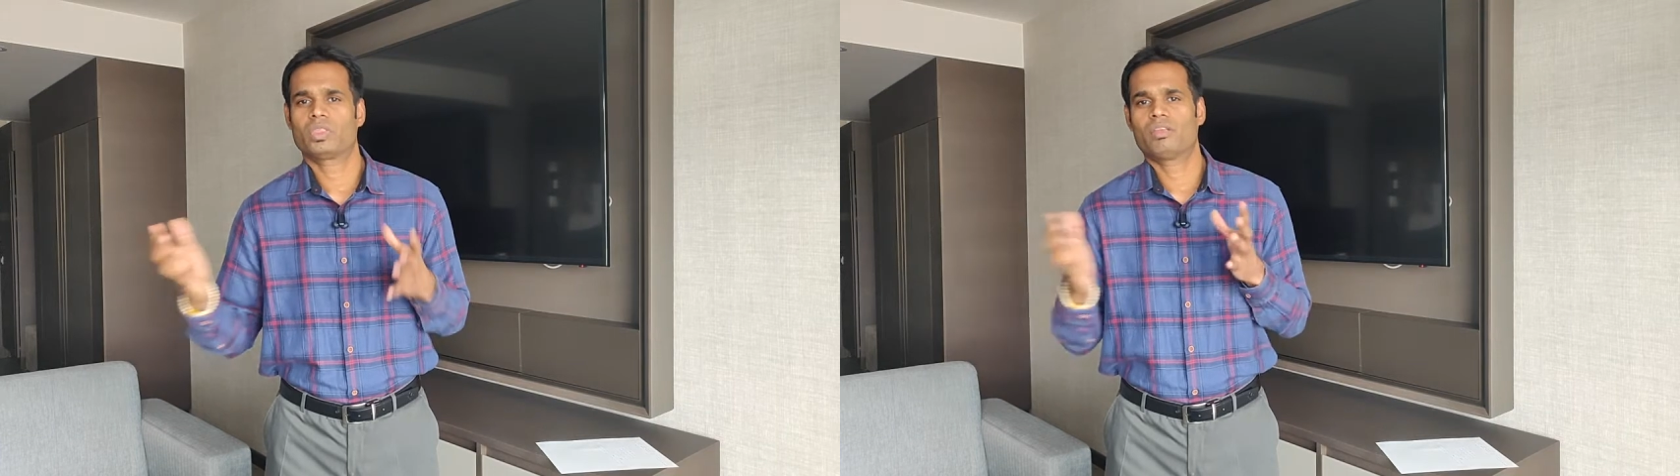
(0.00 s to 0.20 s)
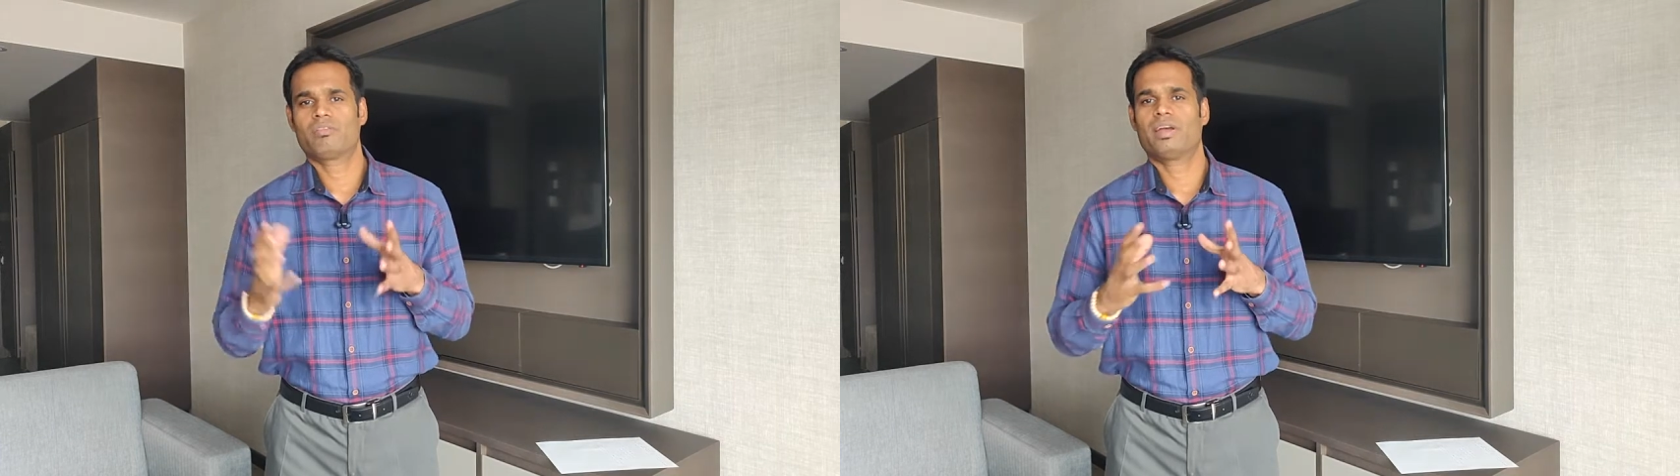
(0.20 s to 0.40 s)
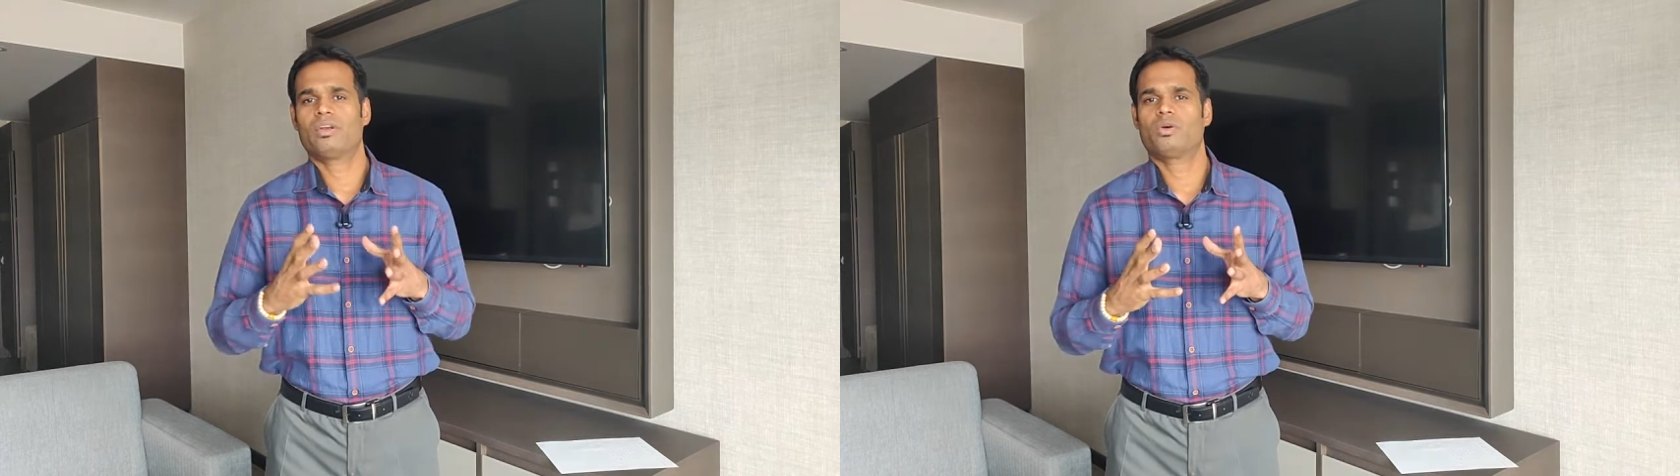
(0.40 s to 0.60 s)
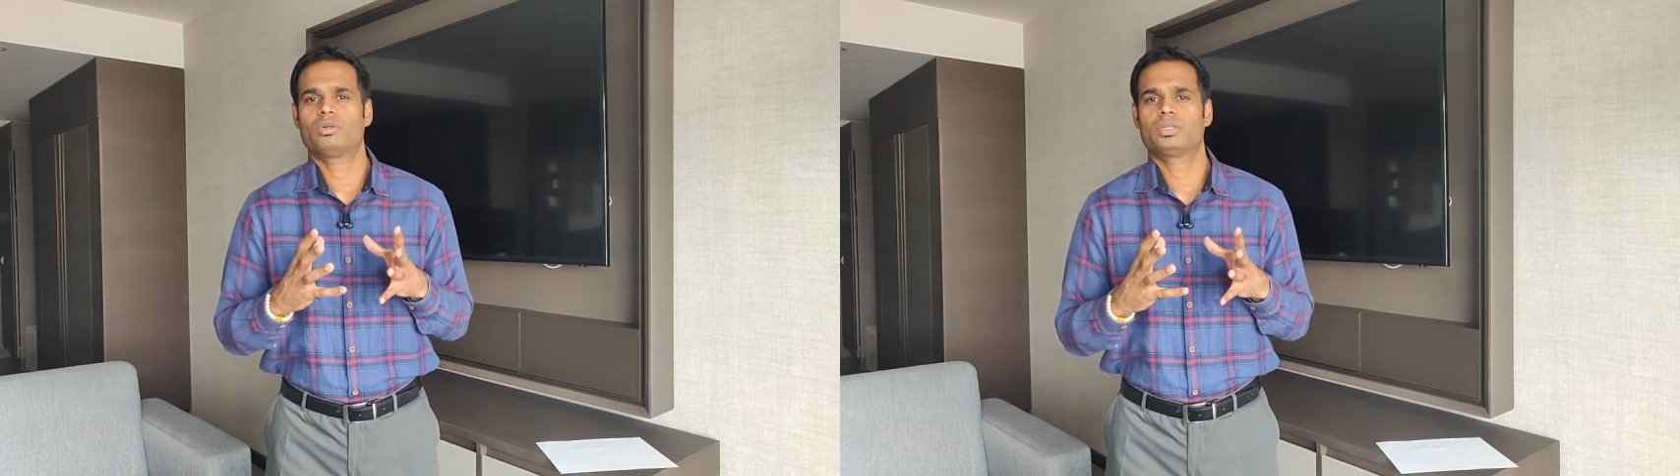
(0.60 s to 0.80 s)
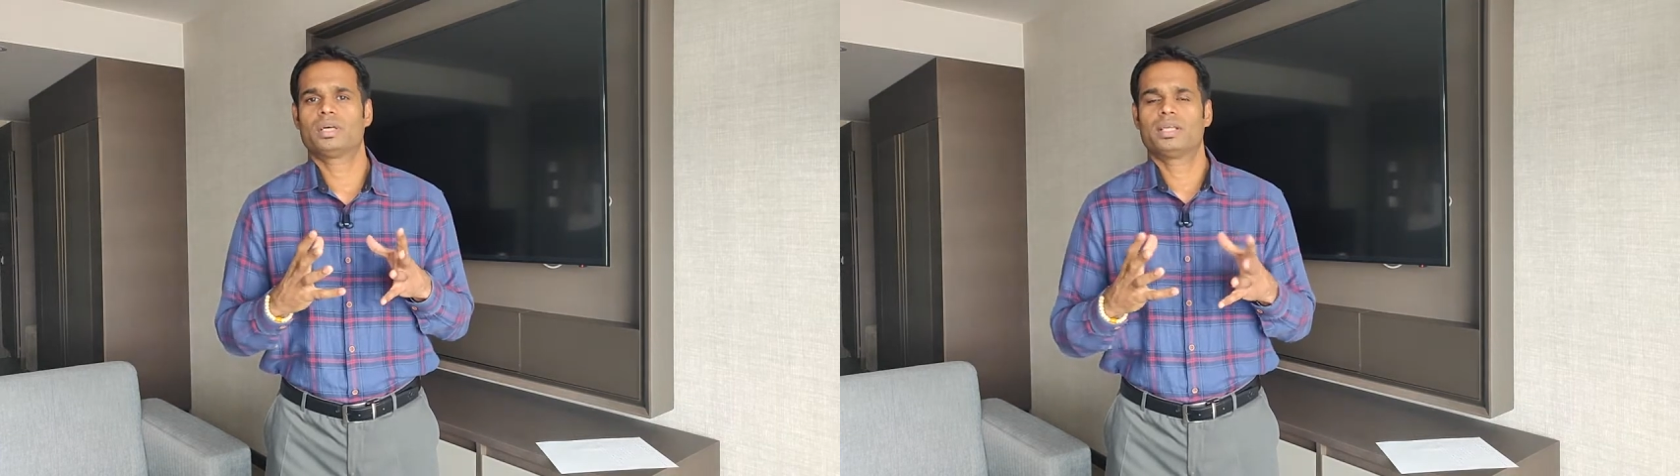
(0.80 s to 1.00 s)
if I
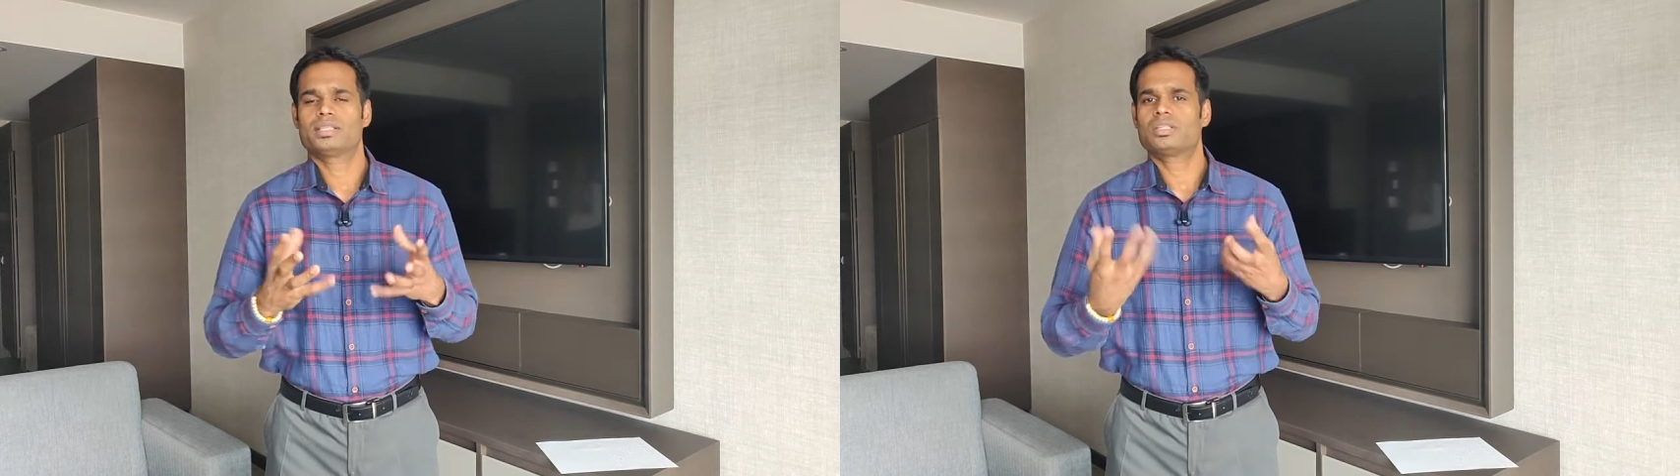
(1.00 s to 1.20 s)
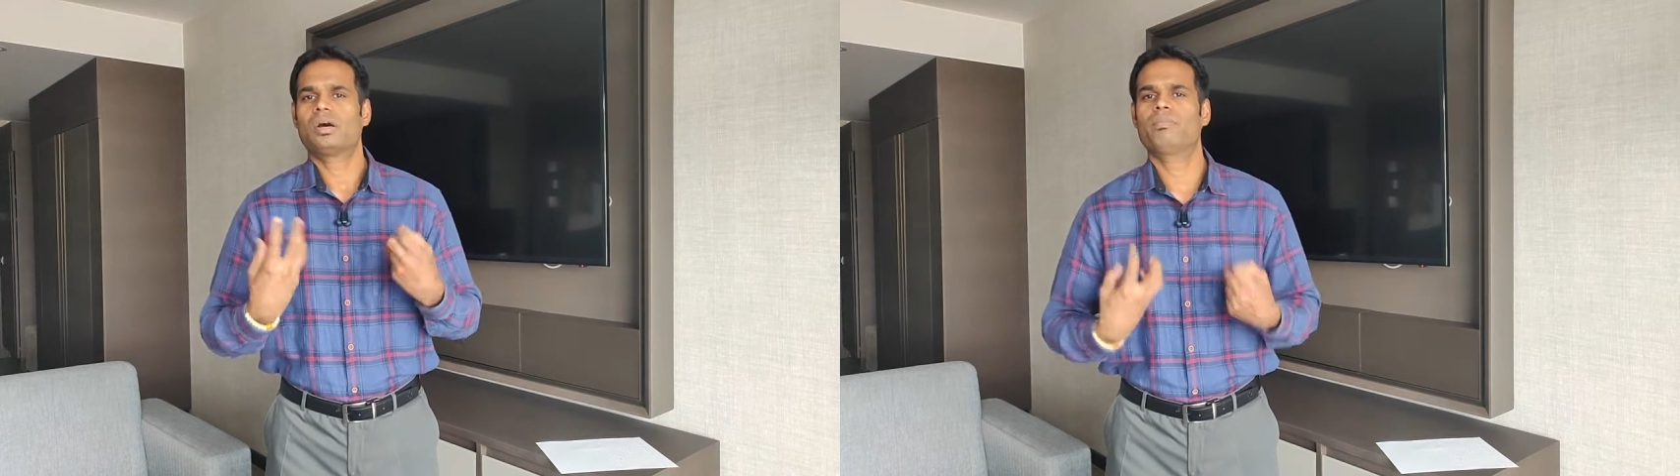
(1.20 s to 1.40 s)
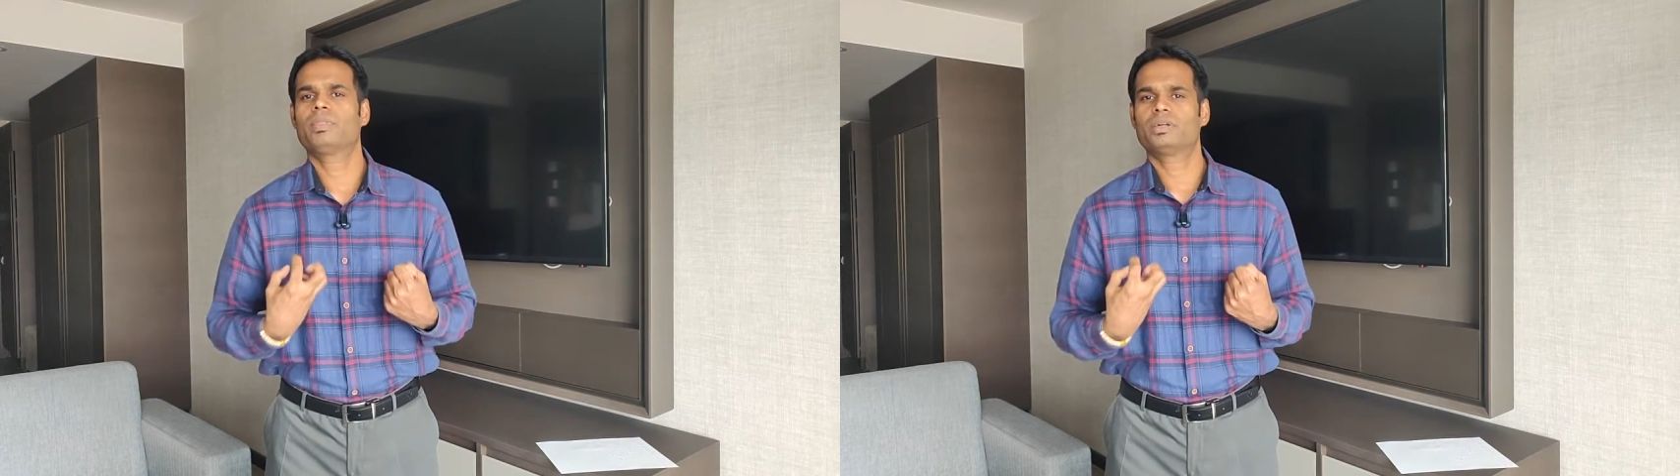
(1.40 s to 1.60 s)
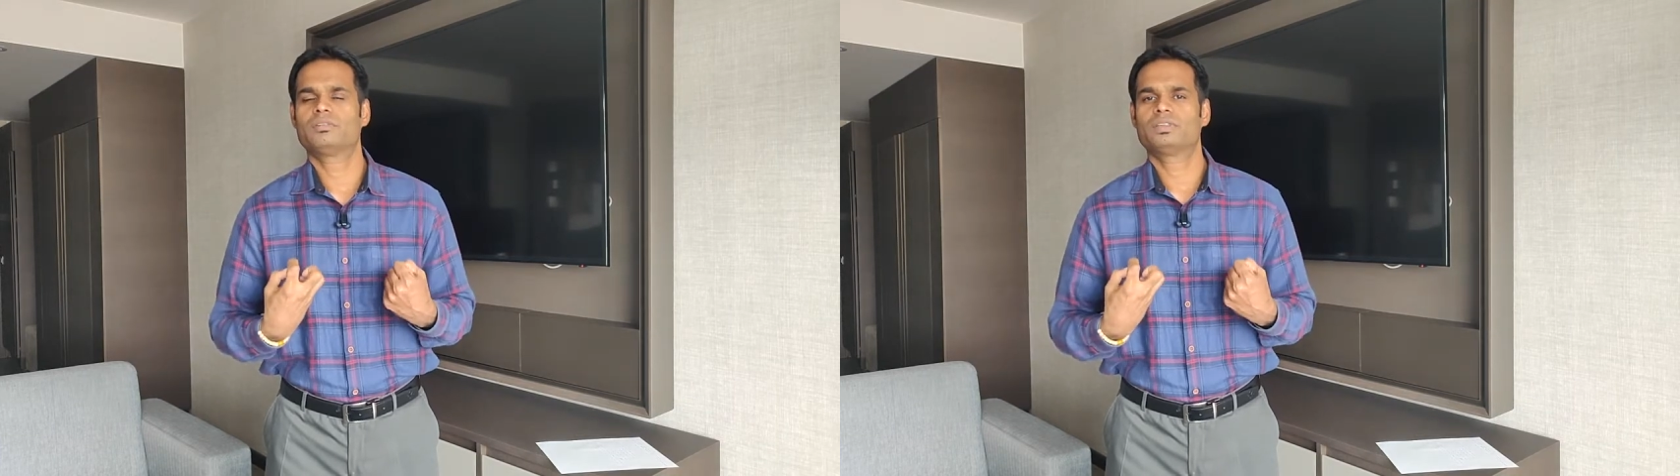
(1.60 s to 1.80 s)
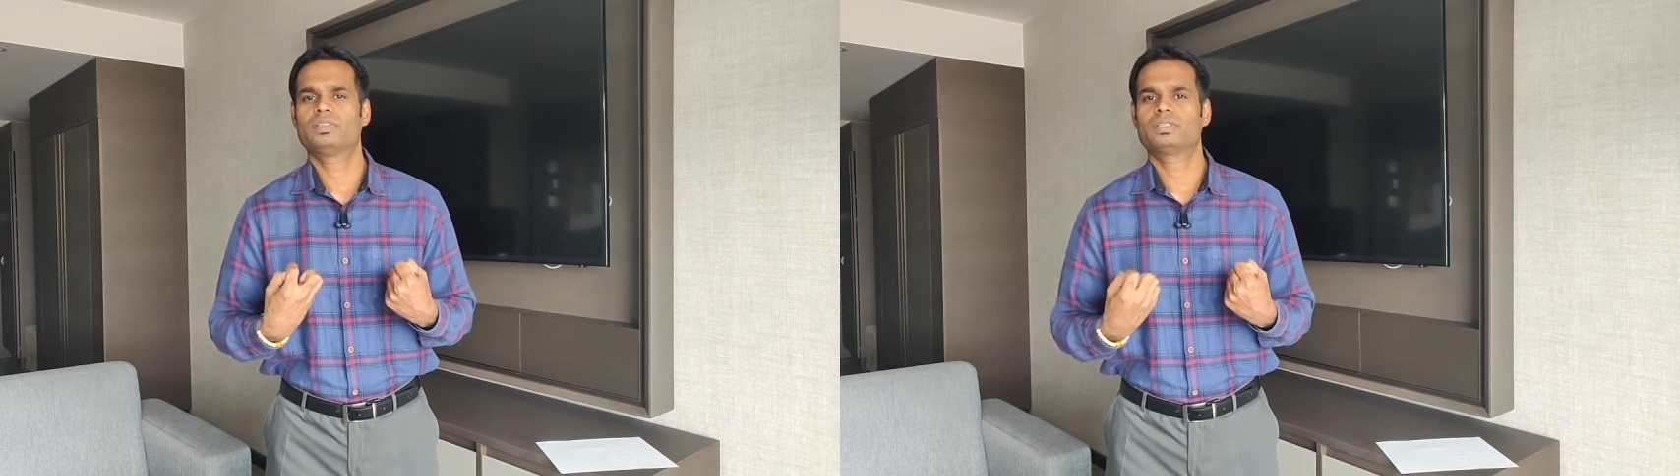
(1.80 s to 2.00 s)
don't stop that
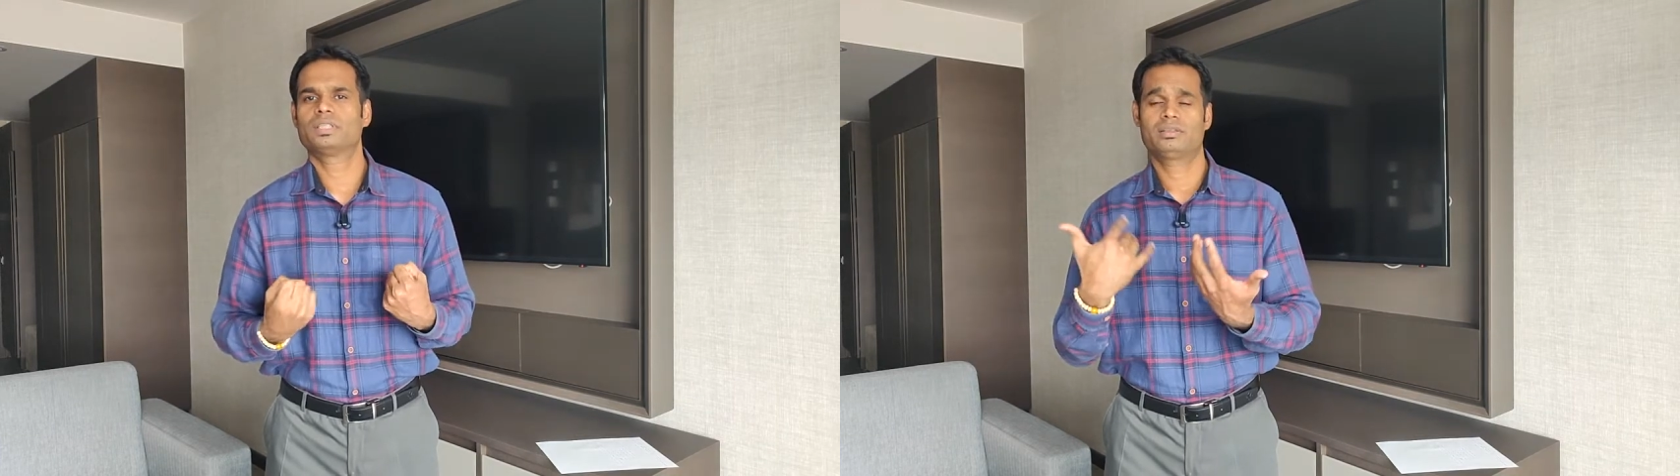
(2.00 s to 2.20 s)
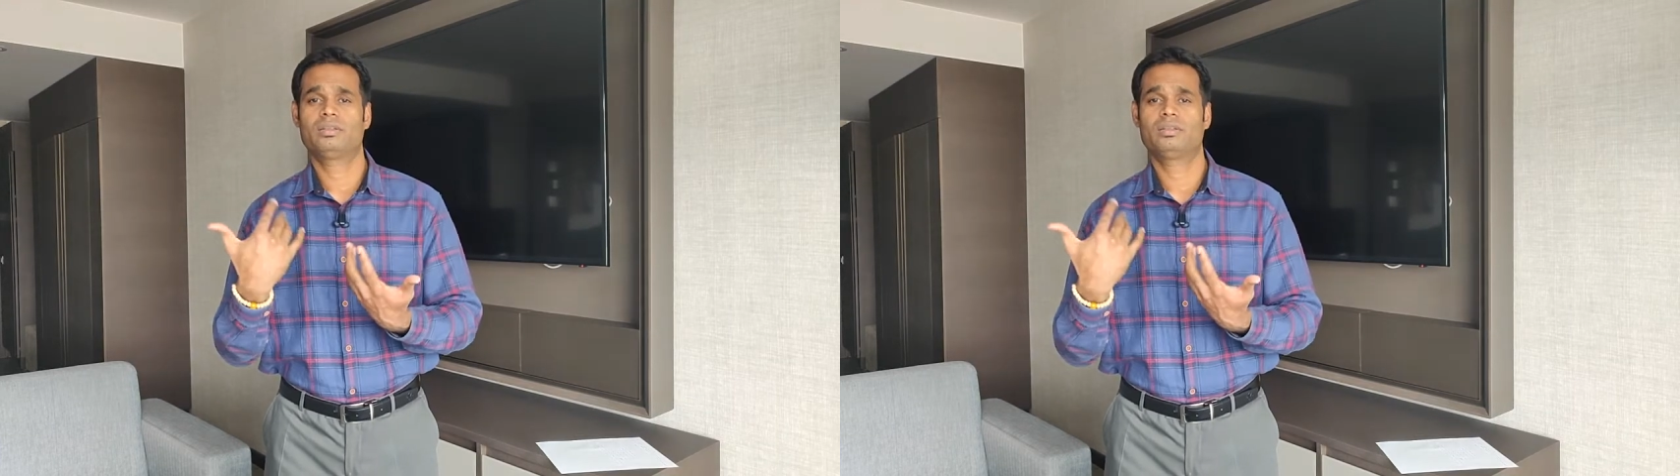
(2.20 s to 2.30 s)
words?